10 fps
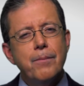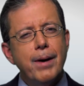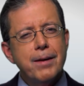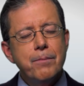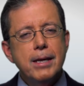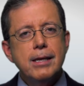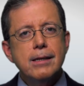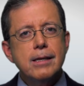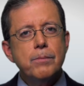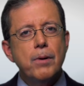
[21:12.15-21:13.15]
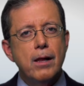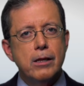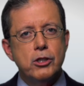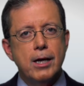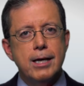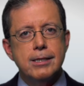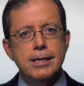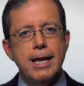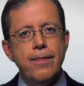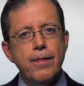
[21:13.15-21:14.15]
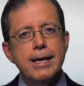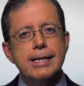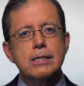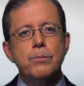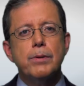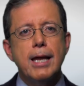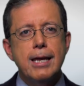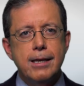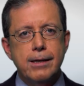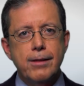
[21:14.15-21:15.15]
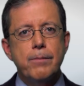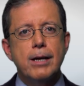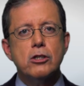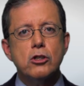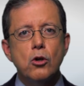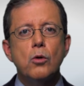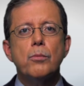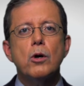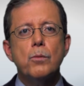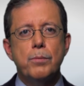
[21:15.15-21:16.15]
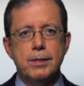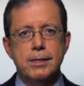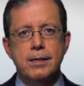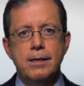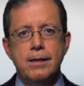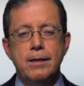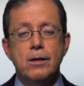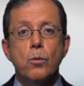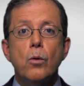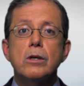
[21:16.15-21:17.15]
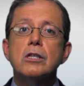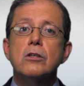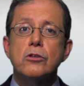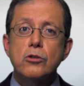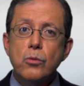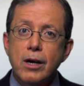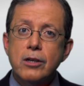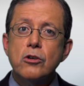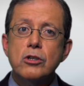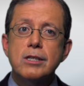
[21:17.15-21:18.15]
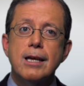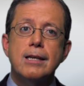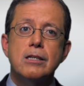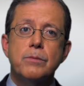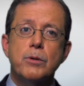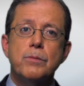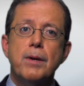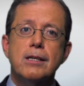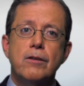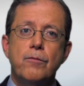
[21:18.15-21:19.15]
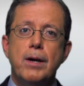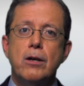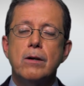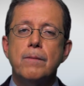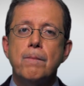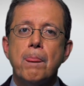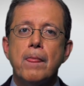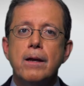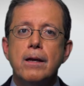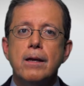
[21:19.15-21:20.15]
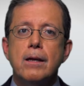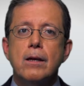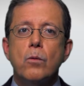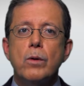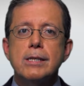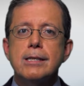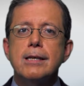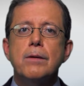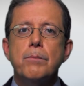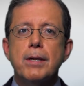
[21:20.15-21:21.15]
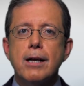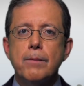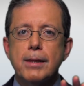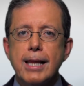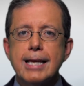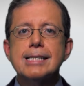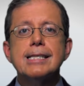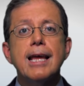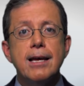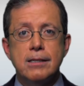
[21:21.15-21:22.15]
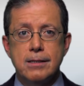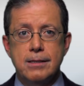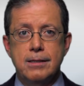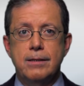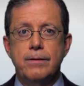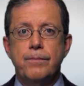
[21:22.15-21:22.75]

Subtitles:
By immediately apologizing and then explaining that my sole purpose was to understand his perspective better, we see him become less tense.